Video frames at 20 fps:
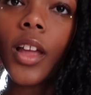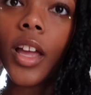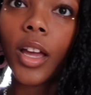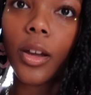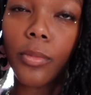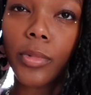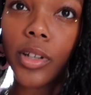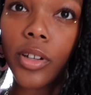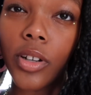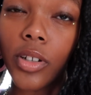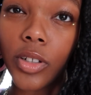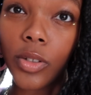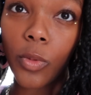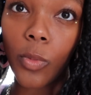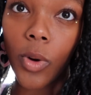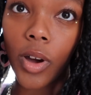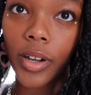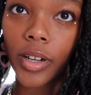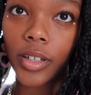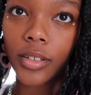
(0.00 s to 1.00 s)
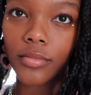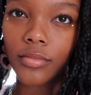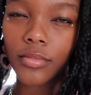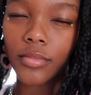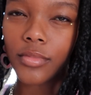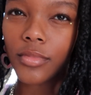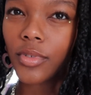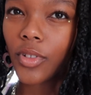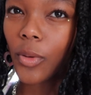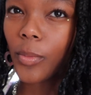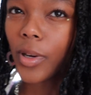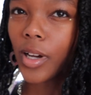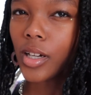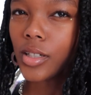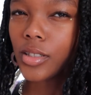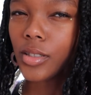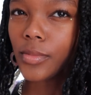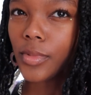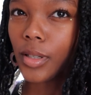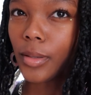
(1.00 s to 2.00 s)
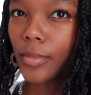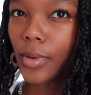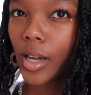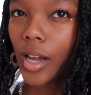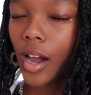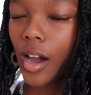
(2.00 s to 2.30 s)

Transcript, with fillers: and we're gonna. Are you gonna out. miss me? Oh my god, something in my